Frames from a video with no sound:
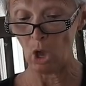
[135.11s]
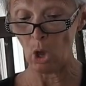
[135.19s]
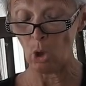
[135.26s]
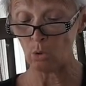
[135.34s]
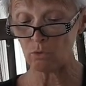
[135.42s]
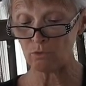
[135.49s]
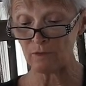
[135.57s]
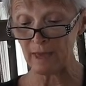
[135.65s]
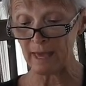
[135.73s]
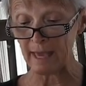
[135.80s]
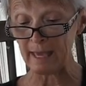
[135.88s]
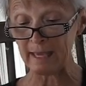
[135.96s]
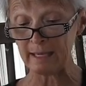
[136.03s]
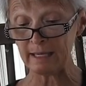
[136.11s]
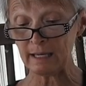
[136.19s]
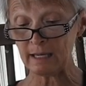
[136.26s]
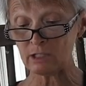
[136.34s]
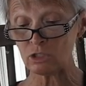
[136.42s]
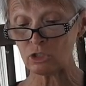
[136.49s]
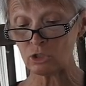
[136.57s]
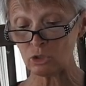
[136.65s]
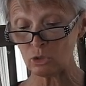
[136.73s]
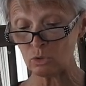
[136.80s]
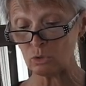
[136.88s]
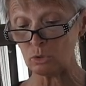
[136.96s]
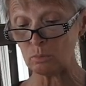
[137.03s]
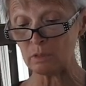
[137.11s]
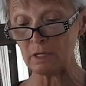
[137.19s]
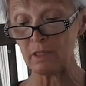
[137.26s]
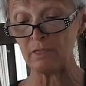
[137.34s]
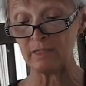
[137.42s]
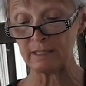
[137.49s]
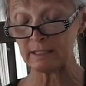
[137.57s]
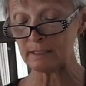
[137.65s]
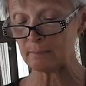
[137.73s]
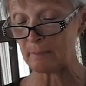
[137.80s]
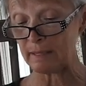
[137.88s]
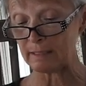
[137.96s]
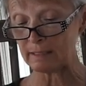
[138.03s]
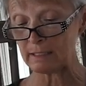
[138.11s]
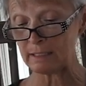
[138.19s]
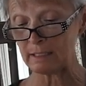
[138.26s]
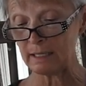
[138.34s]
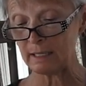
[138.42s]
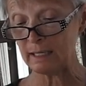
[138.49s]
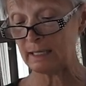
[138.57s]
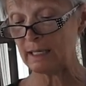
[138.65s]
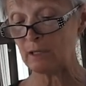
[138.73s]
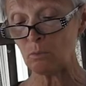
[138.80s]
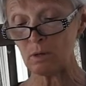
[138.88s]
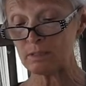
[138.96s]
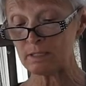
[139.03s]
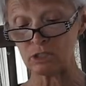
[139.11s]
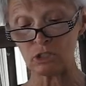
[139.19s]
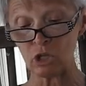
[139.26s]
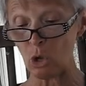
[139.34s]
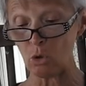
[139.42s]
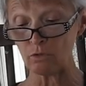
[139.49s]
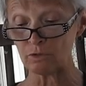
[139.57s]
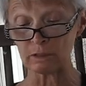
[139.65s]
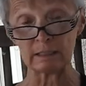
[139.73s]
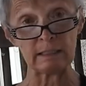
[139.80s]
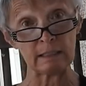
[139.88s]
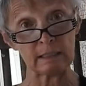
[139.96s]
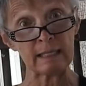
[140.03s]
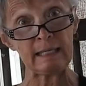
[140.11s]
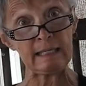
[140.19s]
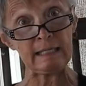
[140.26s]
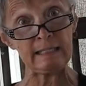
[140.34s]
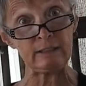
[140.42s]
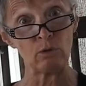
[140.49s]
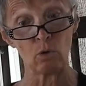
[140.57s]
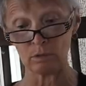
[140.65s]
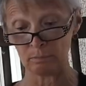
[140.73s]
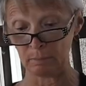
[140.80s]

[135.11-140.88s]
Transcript: Ovey oh, assumed this meant he wasn't overly keen on